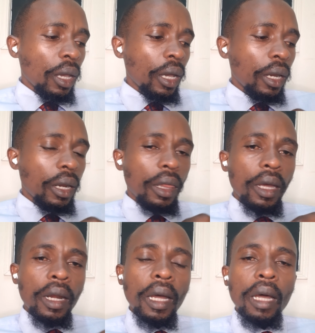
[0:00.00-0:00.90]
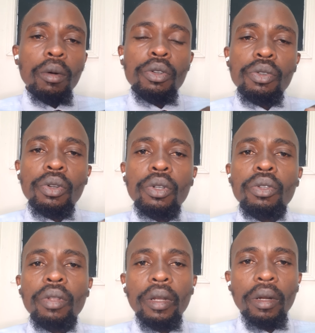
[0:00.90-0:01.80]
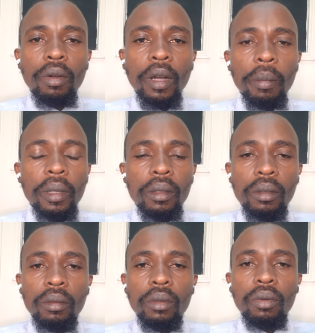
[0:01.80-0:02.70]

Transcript: And then I want to go to the requirements.